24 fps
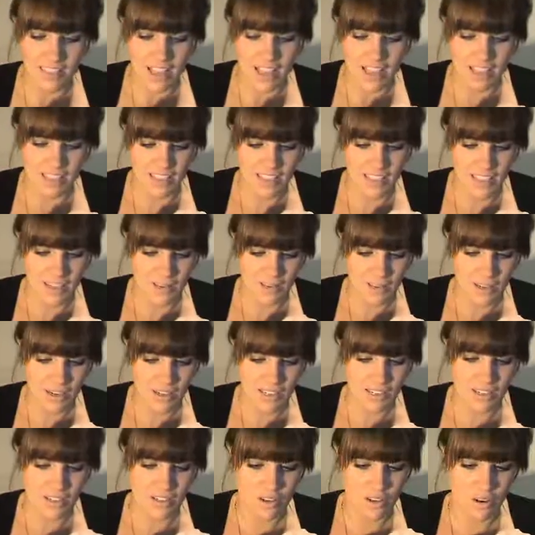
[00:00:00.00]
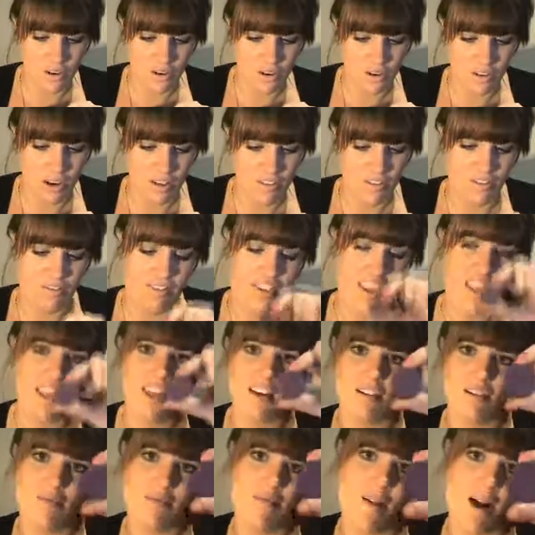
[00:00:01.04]
and this one is called
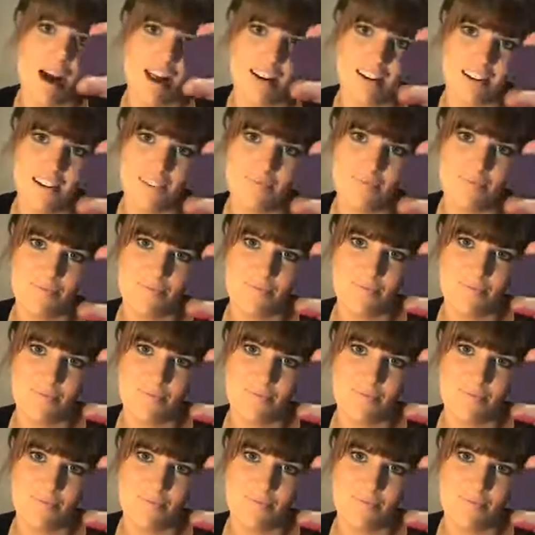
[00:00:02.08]
Fig 1.